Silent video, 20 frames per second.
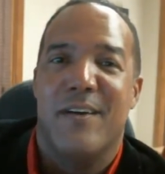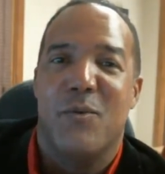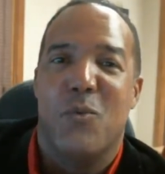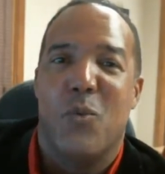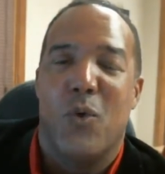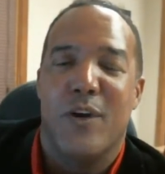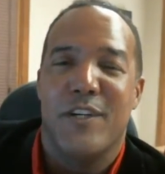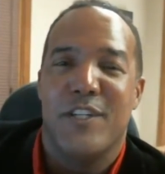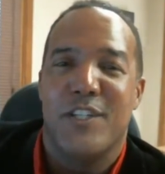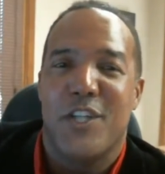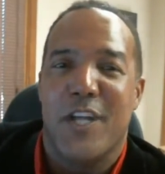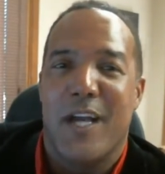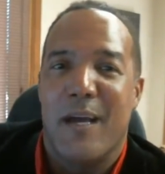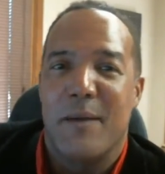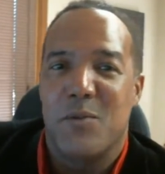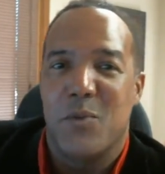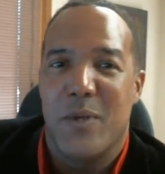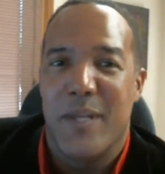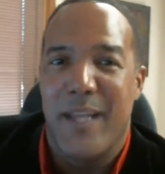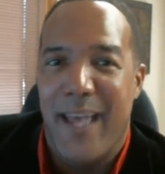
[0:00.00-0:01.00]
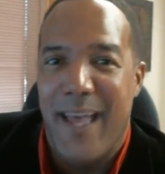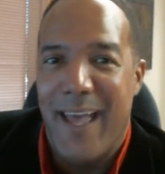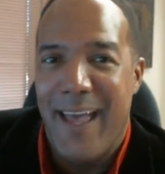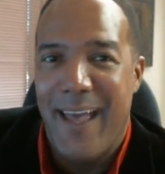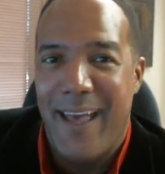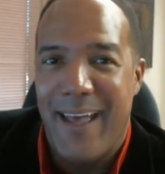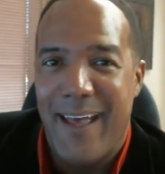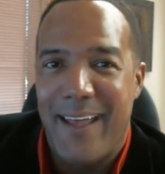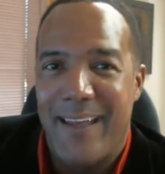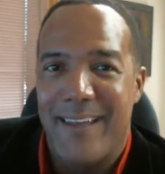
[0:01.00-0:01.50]
worst jobs we
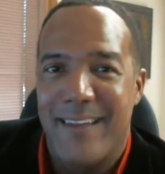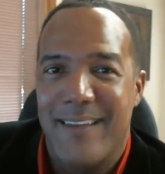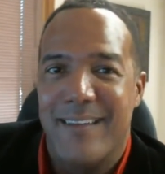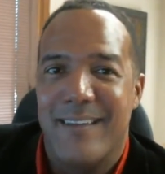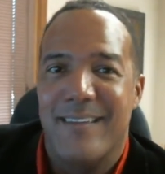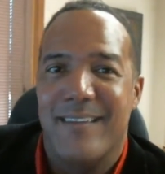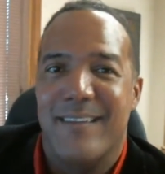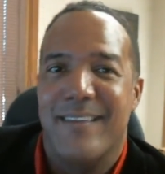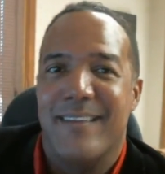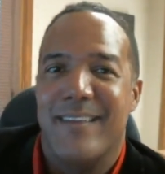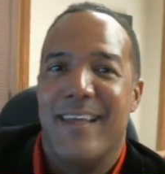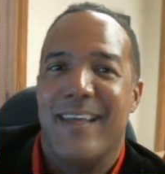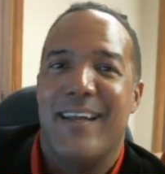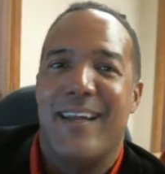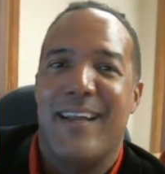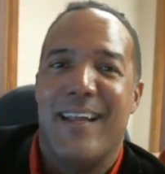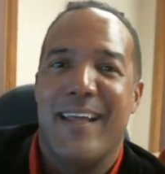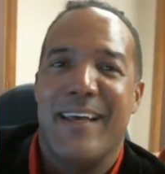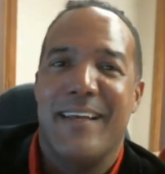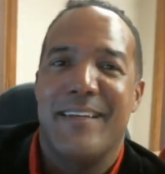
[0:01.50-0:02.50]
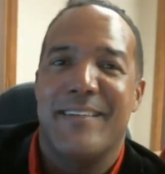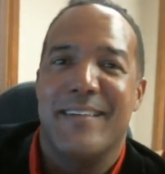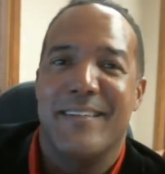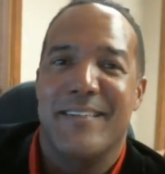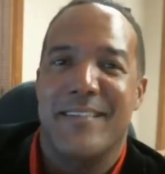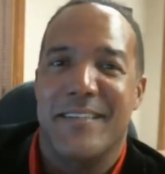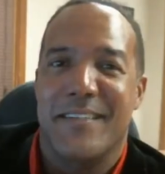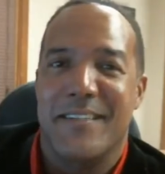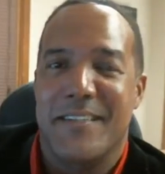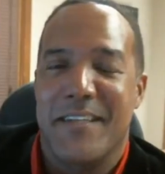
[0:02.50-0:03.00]
had that led to
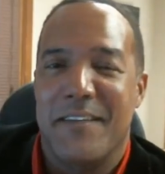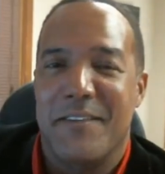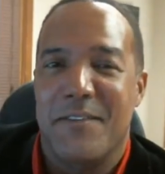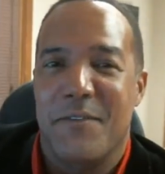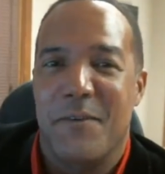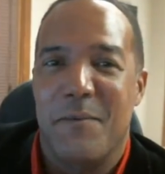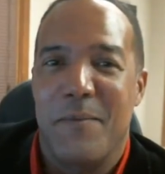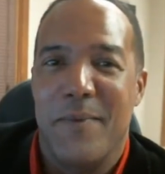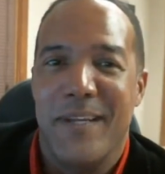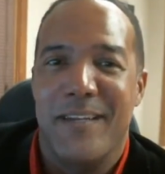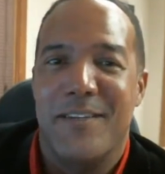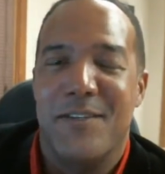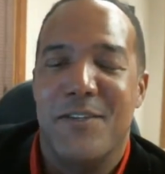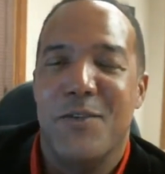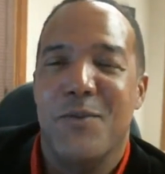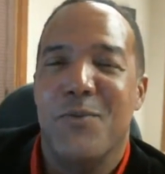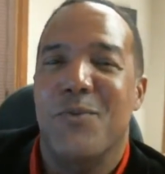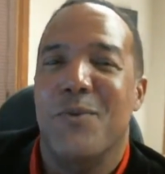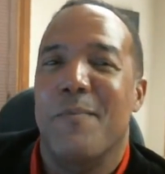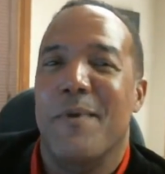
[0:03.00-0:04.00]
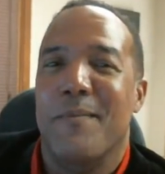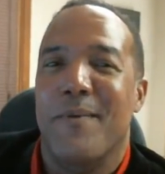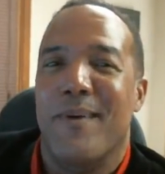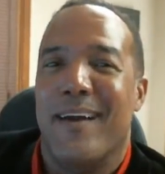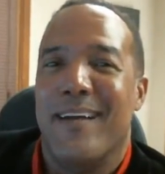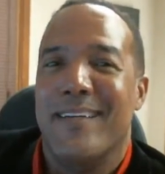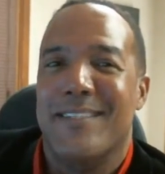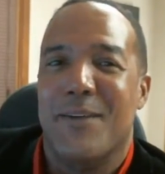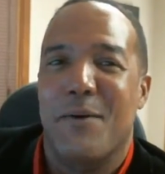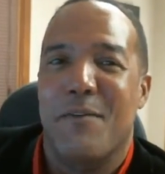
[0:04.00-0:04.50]
success for me. Did you remember
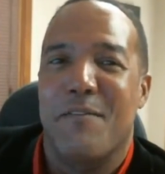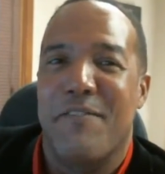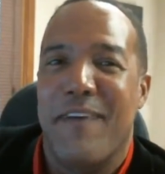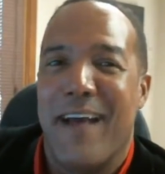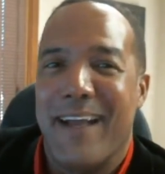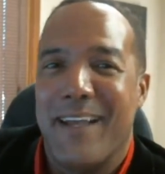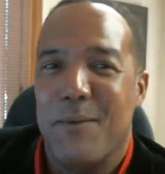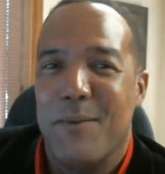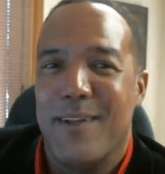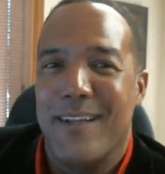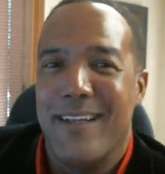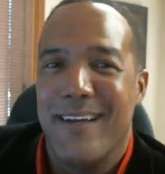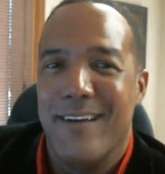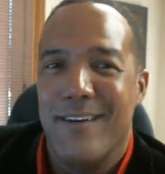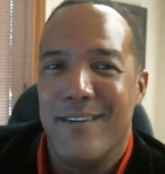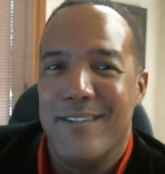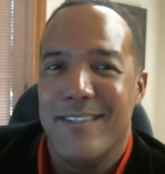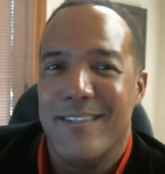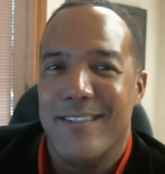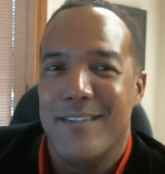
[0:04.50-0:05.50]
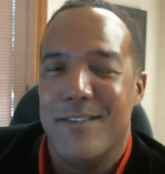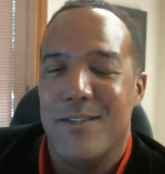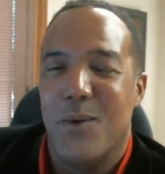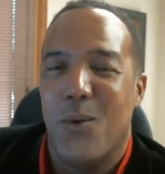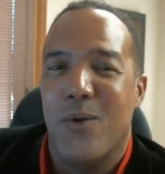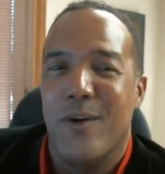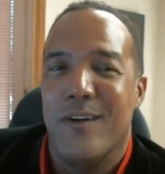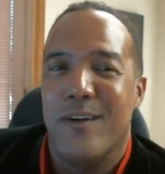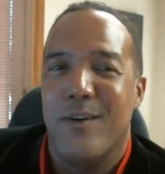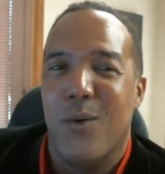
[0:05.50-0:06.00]
I sold vacuum cleaners
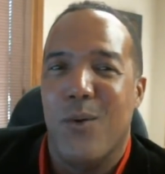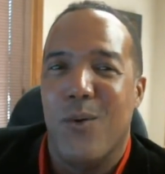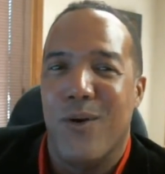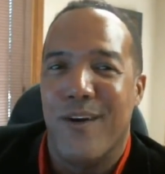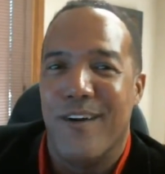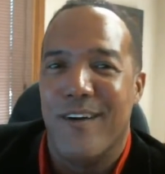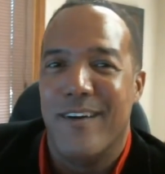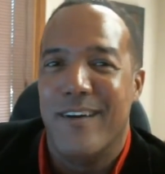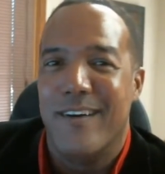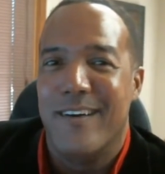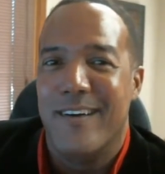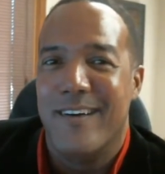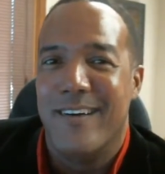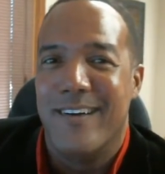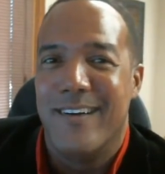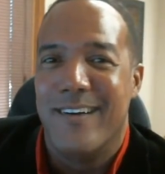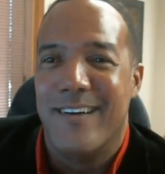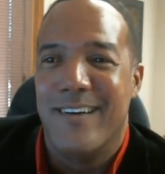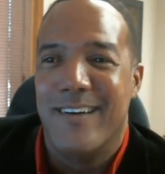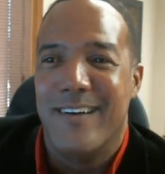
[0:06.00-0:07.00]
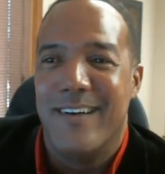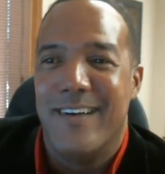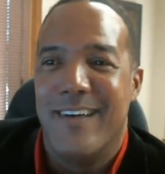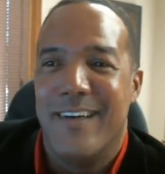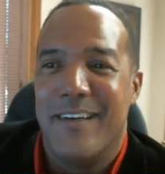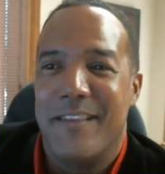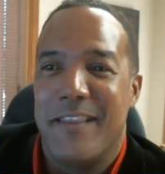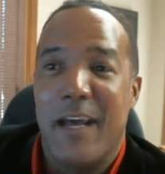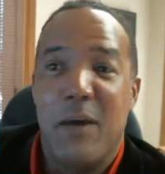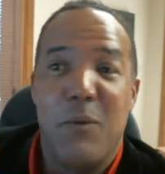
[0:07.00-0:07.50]
door to door?
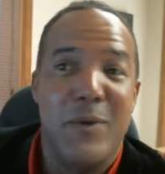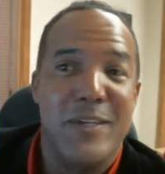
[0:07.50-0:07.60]
That